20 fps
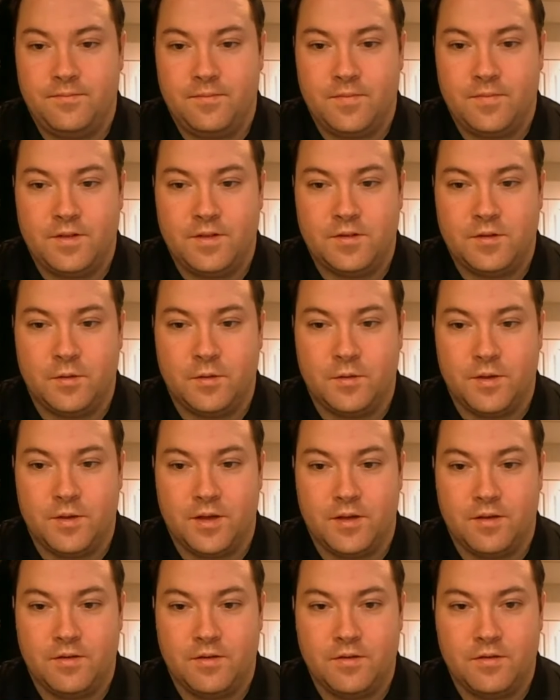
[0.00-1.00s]
There's so
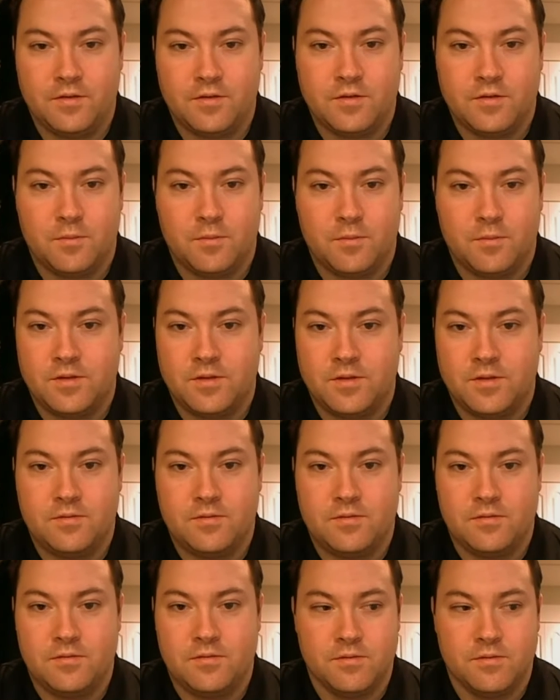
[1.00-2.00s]
much
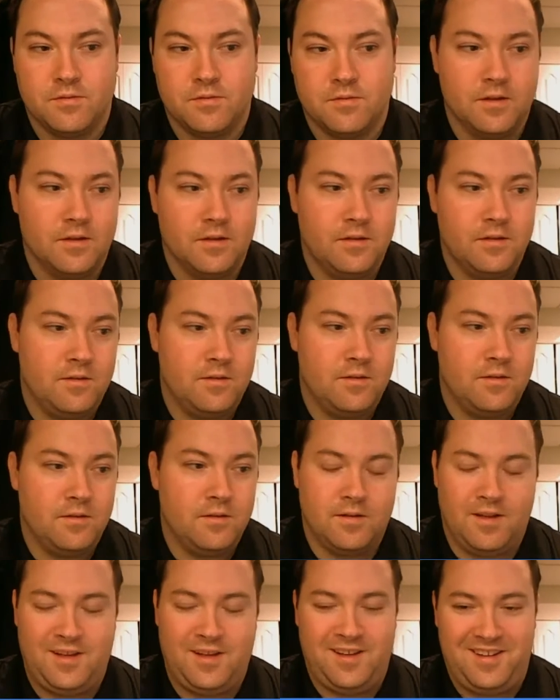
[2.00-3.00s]
to read.
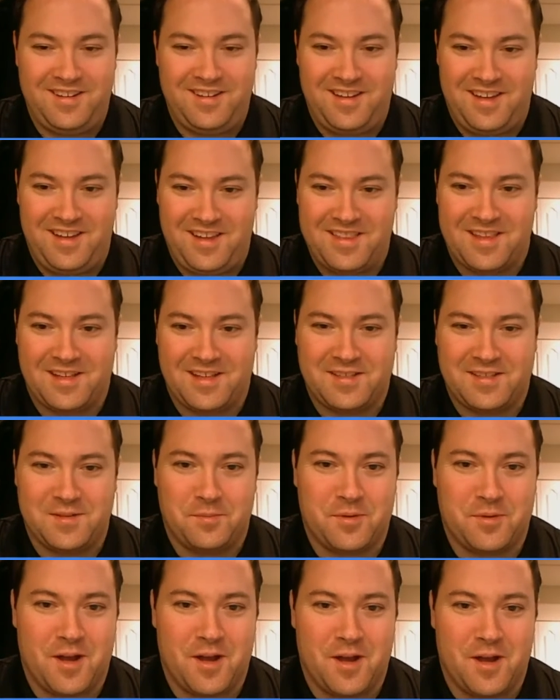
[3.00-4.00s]
And that's the
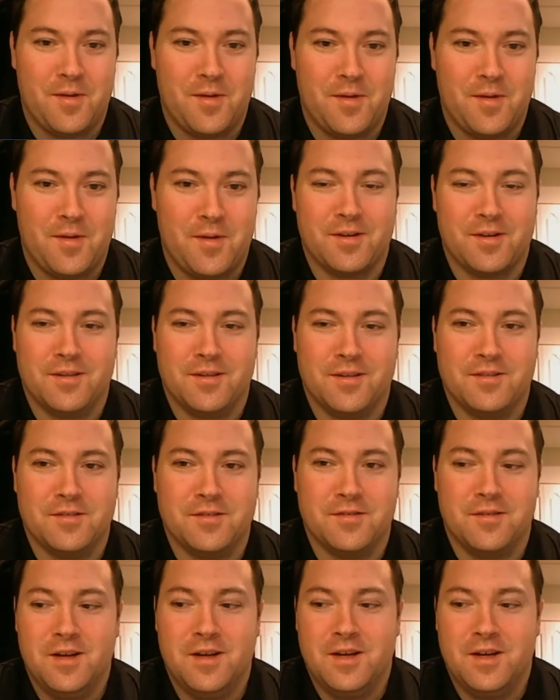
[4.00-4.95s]
problem I run into.